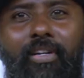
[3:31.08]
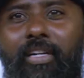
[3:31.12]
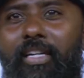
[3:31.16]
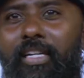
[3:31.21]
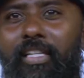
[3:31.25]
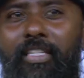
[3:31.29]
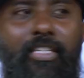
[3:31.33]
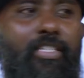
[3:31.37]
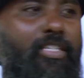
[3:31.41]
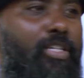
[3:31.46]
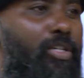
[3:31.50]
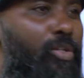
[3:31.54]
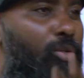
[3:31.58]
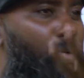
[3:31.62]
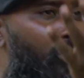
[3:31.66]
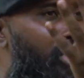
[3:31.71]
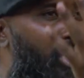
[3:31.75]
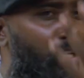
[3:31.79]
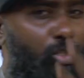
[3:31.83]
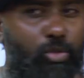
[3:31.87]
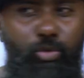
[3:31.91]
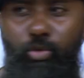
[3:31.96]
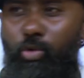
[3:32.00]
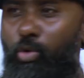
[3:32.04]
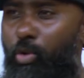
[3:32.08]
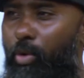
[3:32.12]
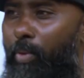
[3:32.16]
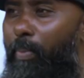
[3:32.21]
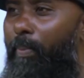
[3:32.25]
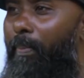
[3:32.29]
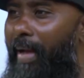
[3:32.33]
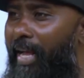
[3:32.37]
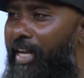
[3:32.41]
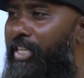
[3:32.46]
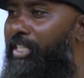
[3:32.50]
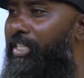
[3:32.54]
religious and go. There's no
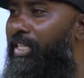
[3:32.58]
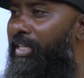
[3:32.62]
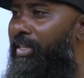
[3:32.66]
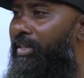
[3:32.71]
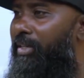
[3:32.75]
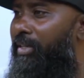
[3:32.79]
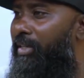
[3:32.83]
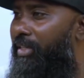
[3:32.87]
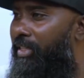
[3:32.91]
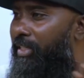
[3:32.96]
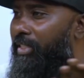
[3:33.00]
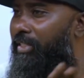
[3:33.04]
passion.